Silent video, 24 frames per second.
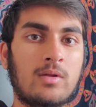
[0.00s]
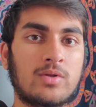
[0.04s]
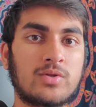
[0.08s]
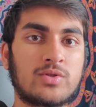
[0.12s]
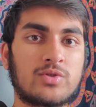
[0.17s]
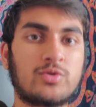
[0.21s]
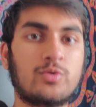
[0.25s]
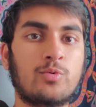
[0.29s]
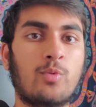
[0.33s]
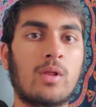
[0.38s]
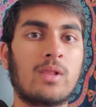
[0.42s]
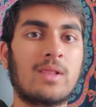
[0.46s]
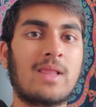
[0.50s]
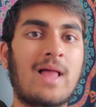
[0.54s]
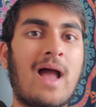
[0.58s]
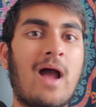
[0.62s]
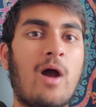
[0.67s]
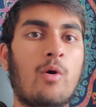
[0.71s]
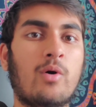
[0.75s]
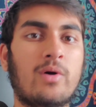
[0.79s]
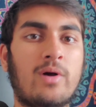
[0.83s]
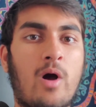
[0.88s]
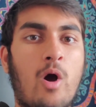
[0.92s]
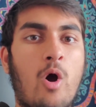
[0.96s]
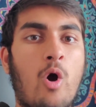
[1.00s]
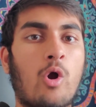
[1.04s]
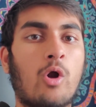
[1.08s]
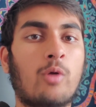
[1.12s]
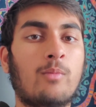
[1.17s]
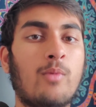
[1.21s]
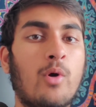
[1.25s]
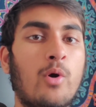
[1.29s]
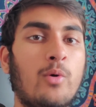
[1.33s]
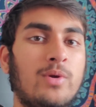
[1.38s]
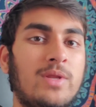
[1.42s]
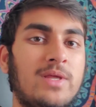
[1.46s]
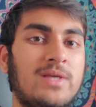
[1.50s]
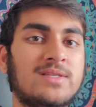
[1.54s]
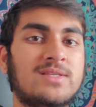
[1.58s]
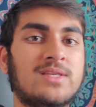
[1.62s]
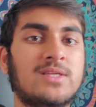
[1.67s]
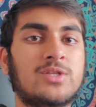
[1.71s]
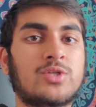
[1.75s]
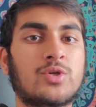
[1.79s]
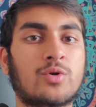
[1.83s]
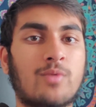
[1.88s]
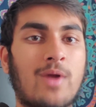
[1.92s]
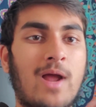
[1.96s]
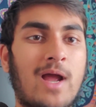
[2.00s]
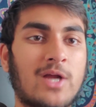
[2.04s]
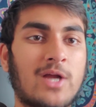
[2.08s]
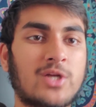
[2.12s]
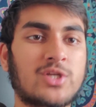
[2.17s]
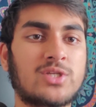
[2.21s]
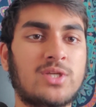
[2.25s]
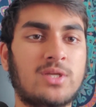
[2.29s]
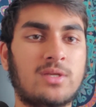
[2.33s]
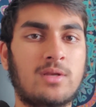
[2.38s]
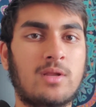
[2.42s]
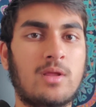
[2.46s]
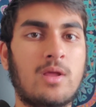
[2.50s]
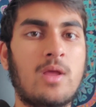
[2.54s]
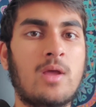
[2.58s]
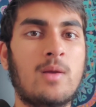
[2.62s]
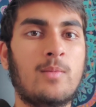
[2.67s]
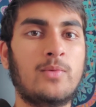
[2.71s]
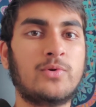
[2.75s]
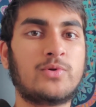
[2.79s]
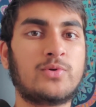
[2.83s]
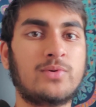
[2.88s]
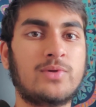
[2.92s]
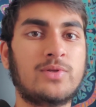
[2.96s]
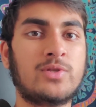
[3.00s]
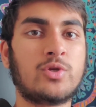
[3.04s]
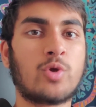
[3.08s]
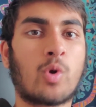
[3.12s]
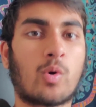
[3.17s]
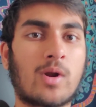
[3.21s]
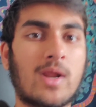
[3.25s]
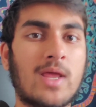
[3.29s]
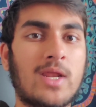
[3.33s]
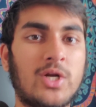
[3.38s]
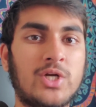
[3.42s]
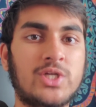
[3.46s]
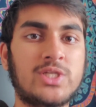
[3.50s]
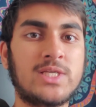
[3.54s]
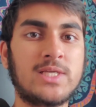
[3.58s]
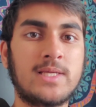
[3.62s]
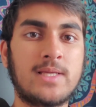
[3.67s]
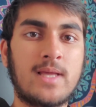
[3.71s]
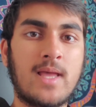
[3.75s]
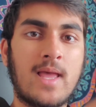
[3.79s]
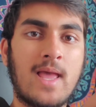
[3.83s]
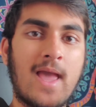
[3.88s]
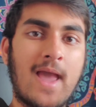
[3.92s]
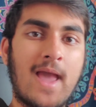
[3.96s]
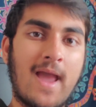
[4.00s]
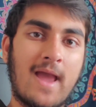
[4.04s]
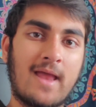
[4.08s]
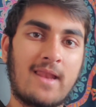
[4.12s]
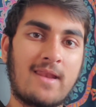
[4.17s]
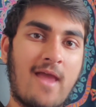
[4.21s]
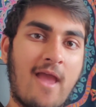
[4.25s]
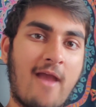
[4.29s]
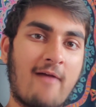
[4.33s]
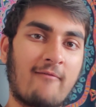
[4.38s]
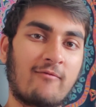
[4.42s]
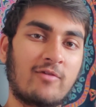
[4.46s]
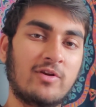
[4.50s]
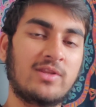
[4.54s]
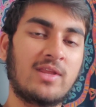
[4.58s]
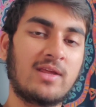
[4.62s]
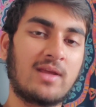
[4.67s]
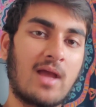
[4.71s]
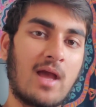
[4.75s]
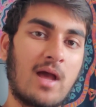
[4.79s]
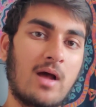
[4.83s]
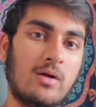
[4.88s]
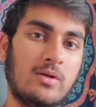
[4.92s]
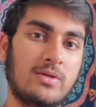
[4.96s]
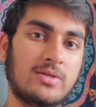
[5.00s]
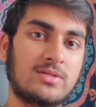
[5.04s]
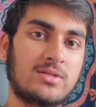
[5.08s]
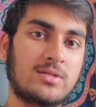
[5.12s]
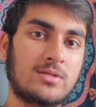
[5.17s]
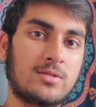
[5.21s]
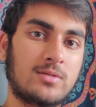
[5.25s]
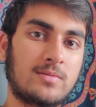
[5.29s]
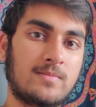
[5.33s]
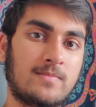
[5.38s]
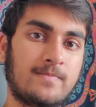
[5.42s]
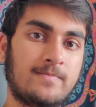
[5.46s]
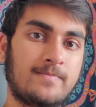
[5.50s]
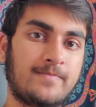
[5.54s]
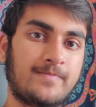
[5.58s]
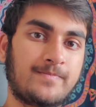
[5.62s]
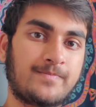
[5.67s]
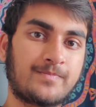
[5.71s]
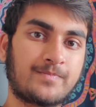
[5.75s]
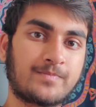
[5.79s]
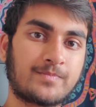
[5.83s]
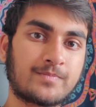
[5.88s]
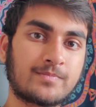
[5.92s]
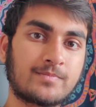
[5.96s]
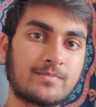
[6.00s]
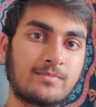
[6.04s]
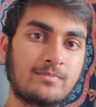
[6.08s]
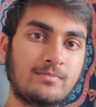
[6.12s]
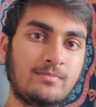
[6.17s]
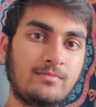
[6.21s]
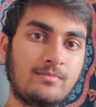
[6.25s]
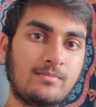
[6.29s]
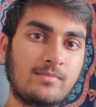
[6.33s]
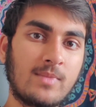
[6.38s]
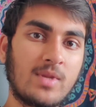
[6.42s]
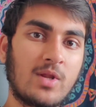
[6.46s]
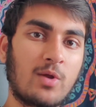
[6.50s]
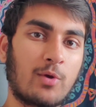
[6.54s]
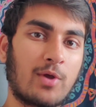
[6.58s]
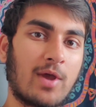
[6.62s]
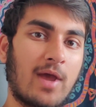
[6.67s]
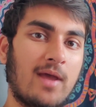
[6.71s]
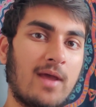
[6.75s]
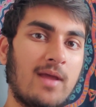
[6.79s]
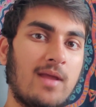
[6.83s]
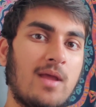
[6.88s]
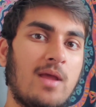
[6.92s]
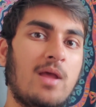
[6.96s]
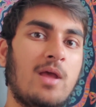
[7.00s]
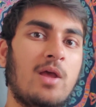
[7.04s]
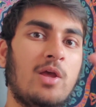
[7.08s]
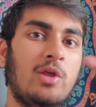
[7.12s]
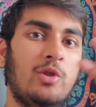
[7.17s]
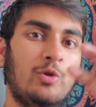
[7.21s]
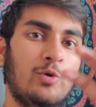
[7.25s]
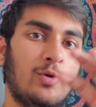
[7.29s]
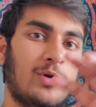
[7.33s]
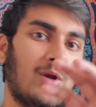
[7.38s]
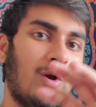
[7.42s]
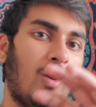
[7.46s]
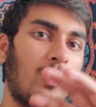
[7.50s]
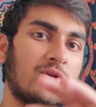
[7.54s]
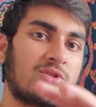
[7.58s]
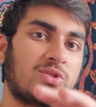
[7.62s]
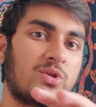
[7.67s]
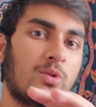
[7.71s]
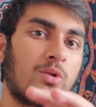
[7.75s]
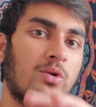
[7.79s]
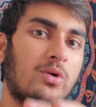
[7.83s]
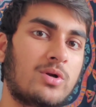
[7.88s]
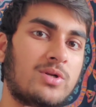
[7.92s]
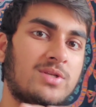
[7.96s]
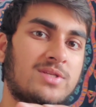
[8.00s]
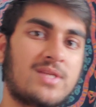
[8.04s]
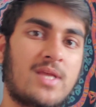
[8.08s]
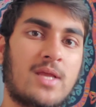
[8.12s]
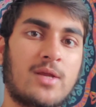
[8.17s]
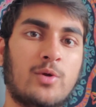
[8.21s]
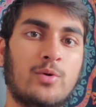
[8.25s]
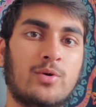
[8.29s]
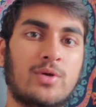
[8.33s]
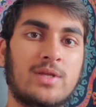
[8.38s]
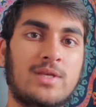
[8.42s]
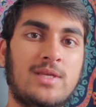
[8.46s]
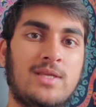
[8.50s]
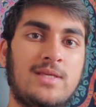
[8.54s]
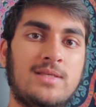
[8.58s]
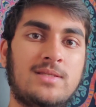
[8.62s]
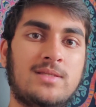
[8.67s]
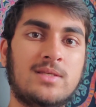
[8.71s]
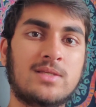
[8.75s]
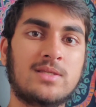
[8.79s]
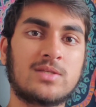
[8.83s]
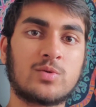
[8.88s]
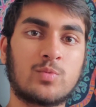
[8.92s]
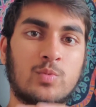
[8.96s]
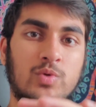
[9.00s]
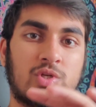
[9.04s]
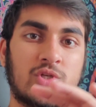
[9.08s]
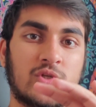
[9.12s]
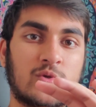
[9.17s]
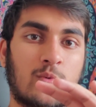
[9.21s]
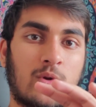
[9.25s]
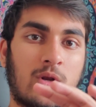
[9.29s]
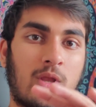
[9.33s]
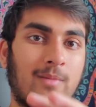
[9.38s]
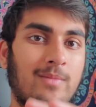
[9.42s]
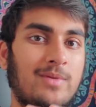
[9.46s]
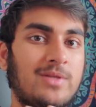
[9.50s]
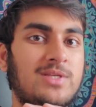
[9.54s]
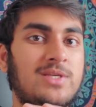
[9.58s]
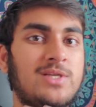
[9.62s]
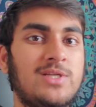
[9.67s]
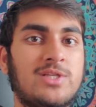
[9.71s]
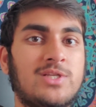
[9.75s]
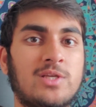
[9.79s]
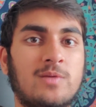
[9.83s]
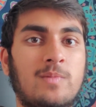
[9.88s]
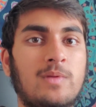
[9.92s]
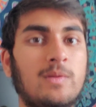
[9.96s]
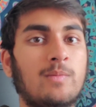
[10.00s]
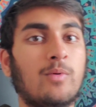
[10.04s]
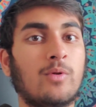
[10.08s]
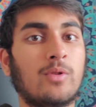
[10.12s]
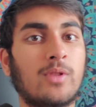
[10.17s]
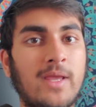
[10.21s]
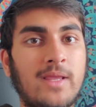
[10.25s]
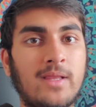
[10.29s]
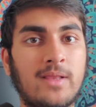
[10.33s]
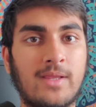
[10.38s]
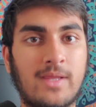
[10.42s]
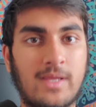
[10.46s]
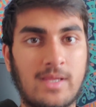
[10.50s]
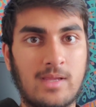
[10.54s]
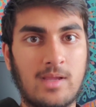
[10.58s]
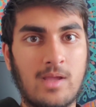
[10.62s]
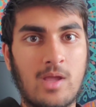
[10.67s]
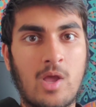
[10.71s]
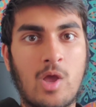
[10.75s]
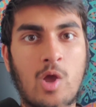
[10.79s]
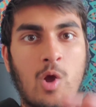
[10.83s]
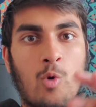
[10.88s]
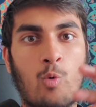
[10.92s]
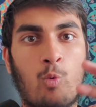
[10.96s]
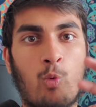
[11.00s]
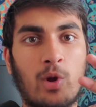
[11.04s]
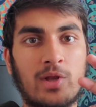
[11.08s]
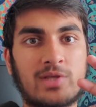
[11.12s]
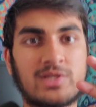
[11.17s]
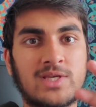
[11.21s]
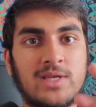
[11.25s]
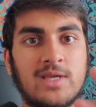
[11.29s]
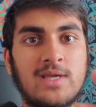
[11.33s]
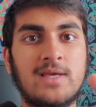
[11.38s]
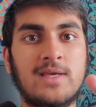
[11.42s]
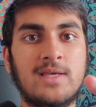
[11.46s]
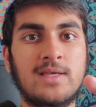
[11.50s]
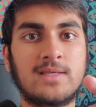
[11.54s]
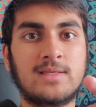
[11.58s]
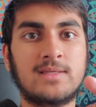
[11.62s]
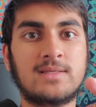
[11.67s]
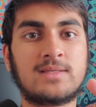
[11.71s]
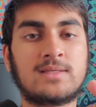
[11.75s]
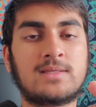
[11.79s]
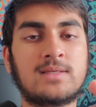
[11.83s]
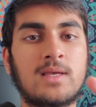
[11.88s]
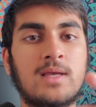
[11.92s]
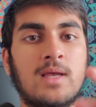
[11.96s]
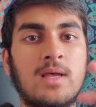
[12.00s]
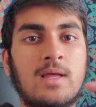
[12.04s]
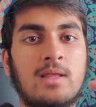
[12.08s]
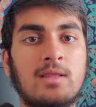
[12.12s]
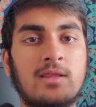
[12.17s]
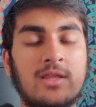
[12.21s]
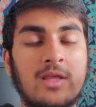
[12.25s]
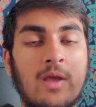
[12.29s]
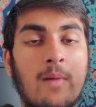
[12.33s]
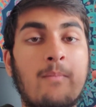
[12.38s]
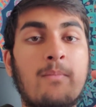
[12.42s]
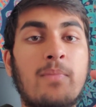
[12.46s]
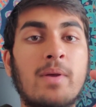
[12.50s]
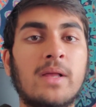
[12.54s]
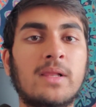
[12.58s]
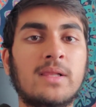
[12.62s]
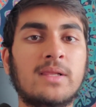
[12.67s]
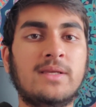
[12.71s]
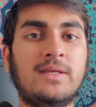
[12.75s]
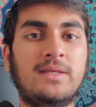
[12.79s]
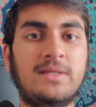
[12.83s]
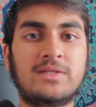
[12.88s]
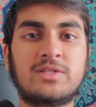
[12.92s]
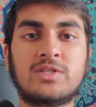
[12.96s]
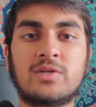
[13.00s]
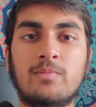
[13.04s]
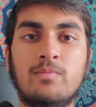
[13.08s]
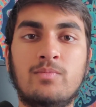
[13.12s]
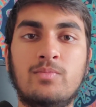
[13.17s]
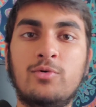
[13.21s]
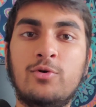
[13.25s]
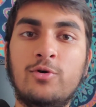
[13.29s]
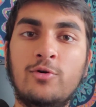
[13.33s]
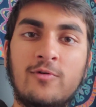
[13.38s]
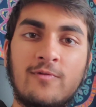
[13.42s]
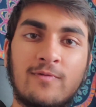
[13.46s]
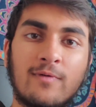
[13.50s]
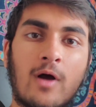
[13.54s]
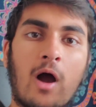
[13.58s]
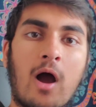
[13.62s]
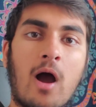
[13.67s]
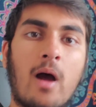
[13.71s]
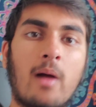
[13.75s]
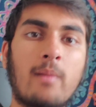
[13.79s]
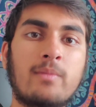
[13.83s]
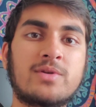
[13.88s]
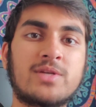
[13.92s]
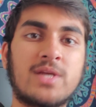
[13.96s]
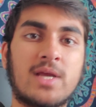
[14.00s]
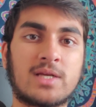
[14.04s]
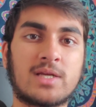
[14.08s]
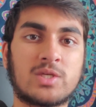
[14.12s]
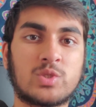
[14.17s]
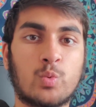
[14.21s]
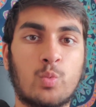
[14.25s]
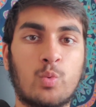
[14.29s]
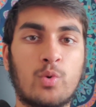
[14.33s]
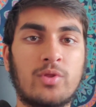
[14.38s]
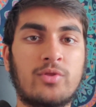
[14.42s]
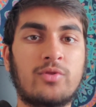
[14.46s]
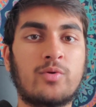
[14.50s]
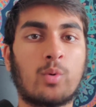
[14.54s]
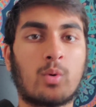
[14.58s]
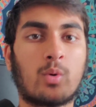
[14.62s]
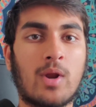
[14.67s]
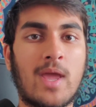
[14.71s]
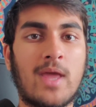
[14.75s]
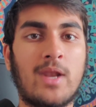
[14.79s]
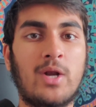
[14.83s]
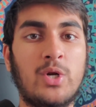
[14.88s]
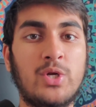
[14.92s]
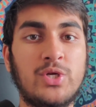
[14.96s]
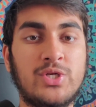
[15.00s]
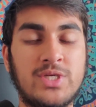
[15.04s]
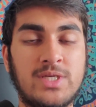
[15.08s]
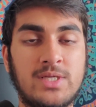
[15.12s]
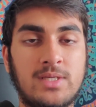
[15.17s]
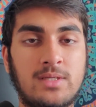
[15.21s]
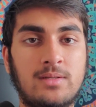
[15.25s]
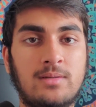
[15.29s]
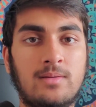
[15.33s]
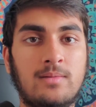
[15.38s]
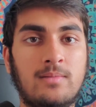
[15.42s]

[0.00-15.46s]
to allow a harmonious interaction between your energy and everything else. Okay? You can also learn psychokinesis, which is what I've been teaching people lately, which is the ability to move objects with your energy.